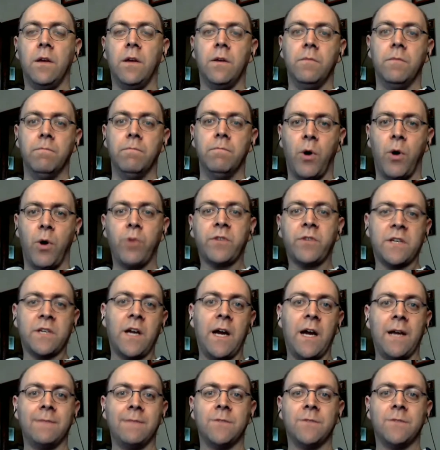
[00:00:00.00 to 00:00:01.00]
both
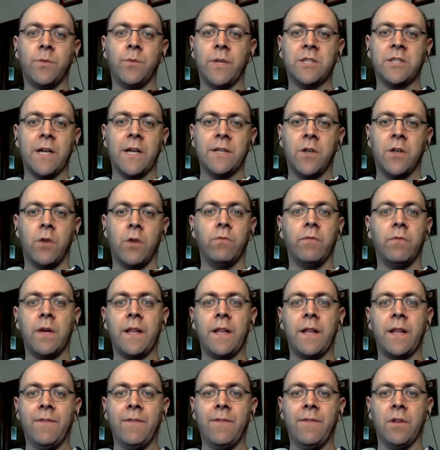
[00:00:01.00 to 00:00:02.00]
times which I don't really
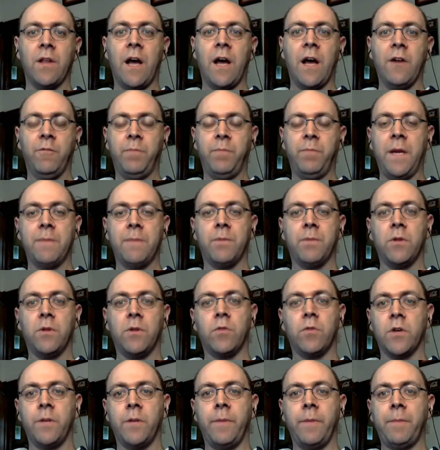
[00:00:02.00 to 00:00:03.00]
have a lot of people who are
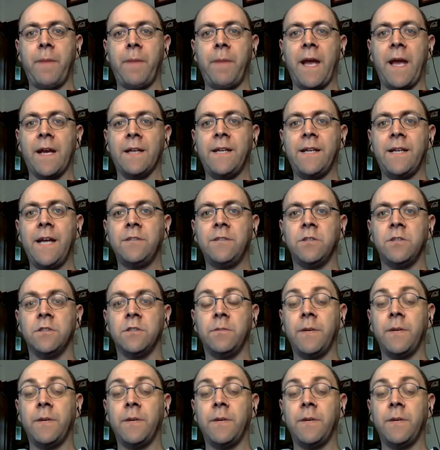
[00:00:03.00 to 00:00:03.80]
going to be paying attention to me.